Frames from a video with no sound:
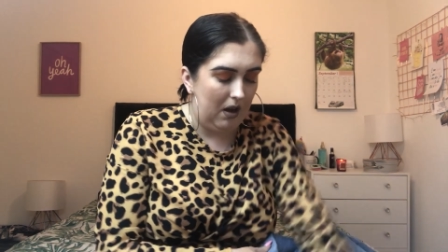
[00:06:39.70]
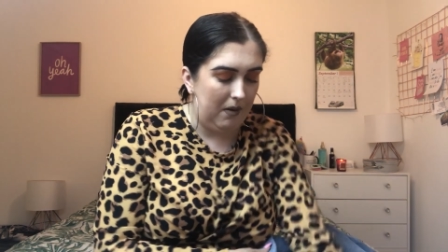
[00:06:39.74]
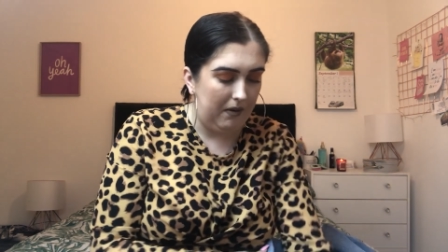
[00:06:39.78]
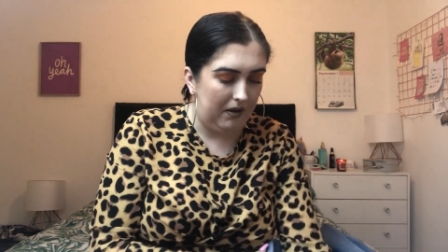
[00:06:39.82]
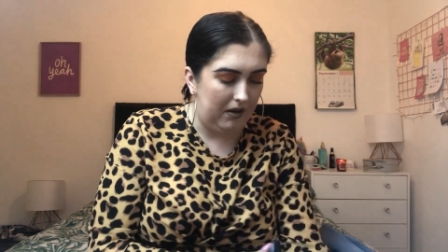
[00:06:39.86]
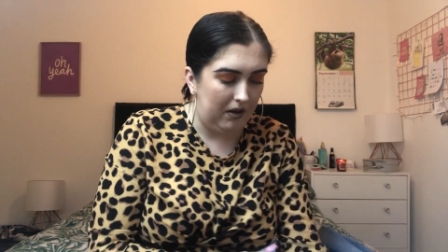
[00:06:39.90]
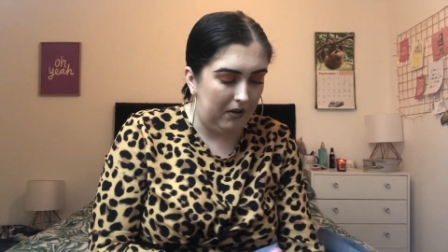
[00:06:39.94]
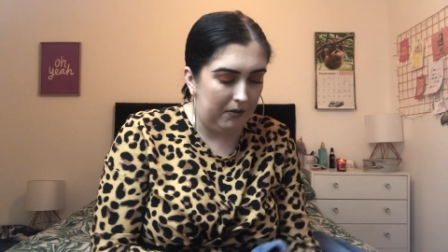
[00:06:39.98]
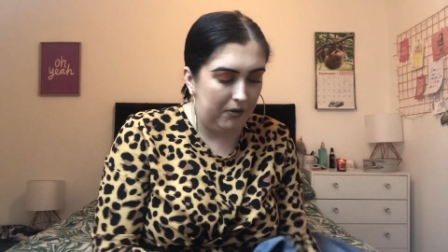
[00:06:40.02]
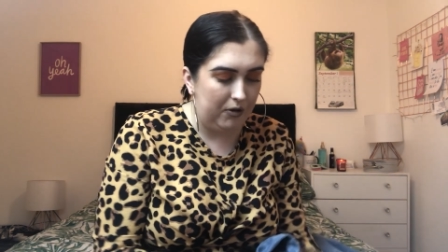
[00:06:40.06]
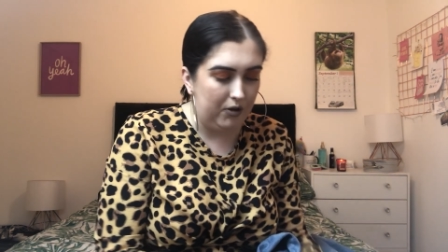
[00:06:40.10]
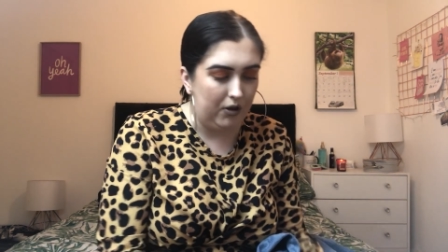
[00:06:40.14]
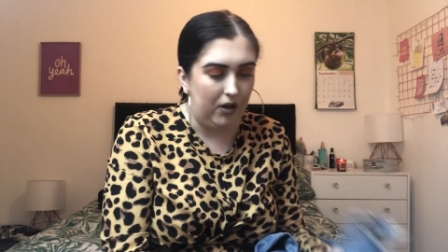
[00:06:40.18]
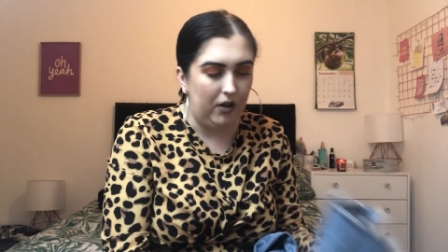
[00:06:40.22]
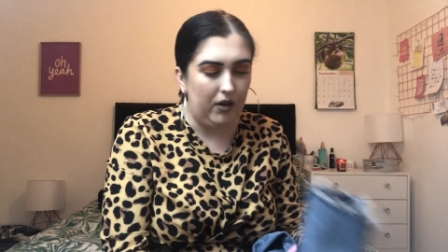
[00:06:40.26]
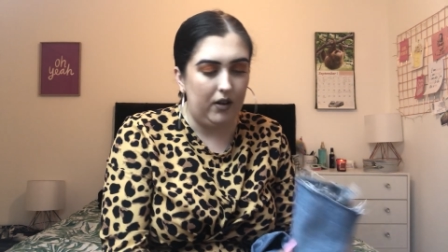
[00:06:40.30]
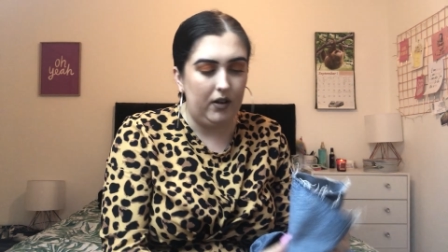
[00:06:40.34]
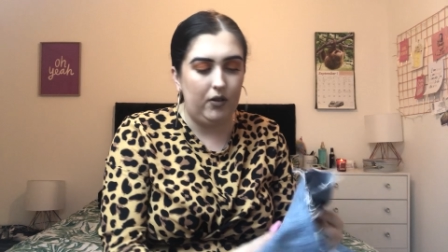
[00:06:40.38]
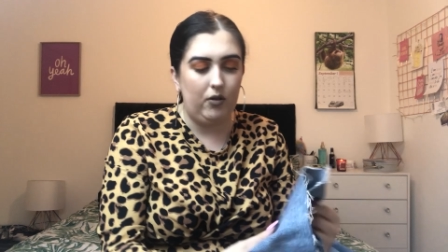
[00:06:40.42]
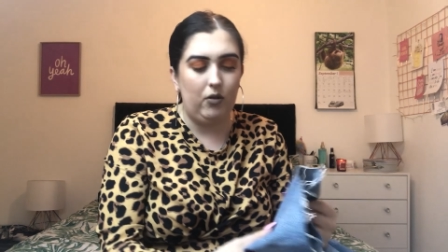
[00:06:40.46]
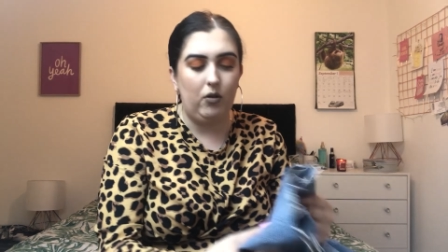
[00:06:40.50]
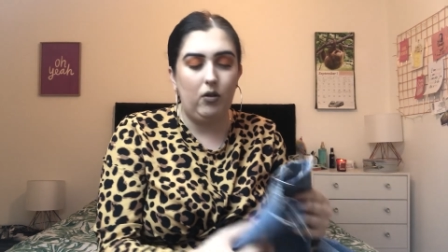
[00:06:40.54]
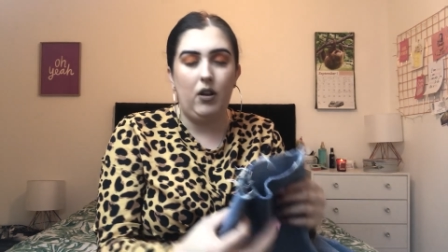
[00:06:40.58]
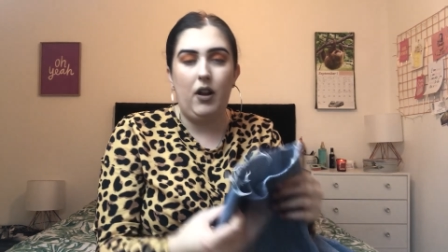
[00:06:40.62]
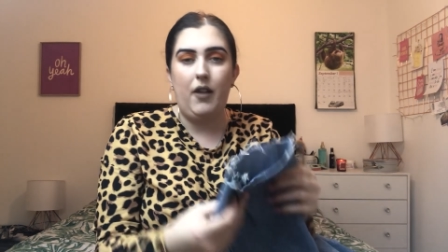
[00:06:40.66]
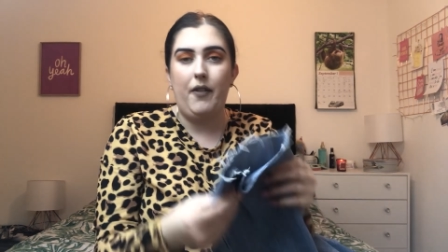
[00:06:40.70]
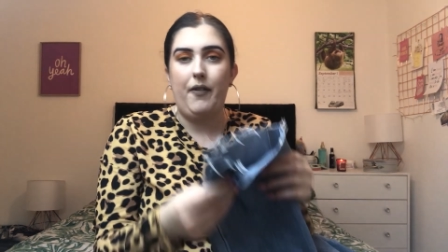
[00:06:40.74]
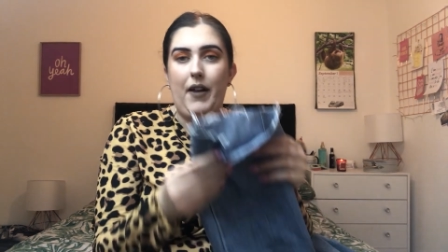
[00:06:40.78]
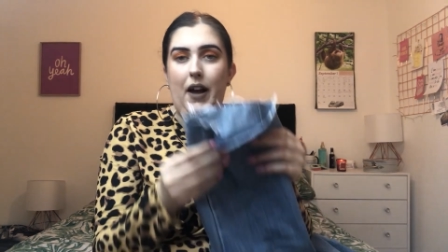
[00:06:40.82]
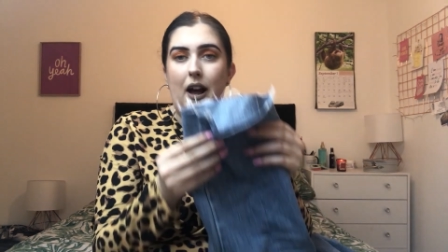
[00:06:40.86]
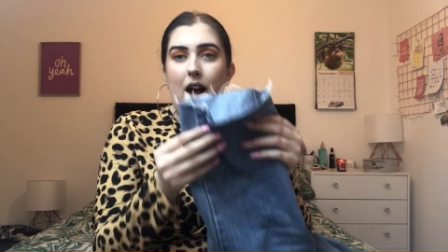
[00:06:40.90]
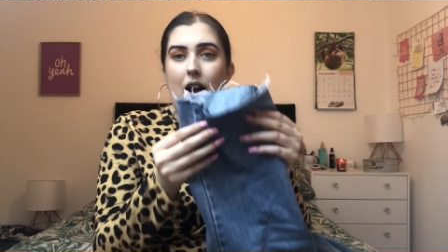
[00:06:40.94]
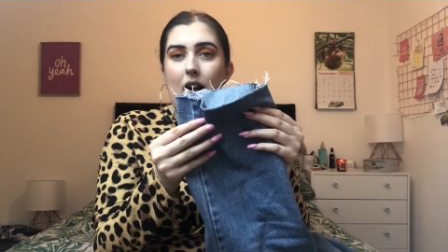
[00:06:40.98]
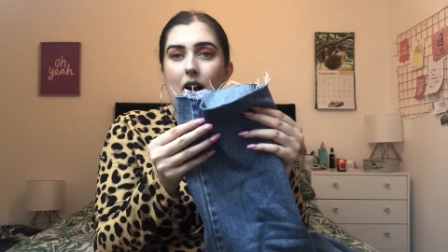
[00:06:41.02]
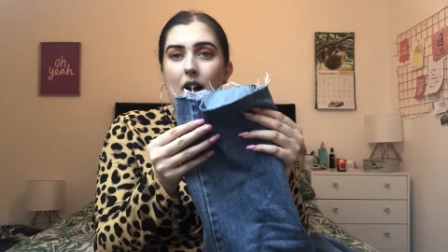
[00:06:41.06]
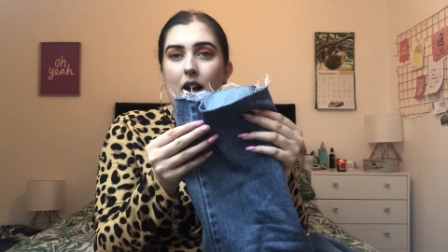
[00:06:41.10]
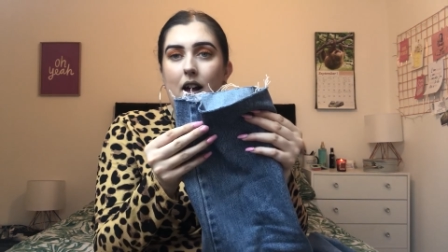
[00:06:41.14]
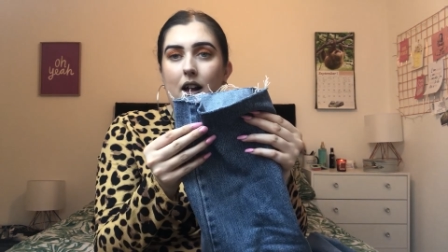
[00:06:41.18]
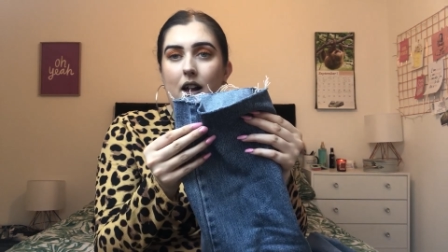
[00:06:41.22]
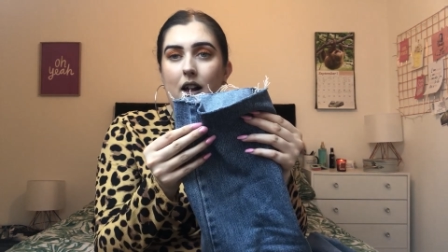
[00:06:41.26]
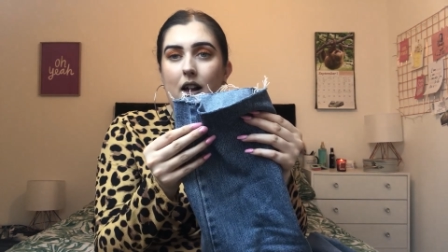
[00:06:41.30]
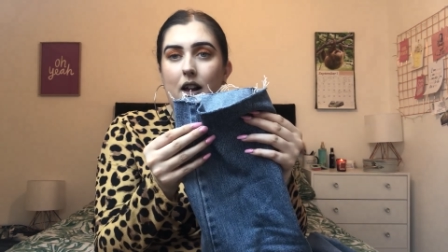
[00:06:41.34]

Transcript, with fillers: I mean, let me show you, it's all like that,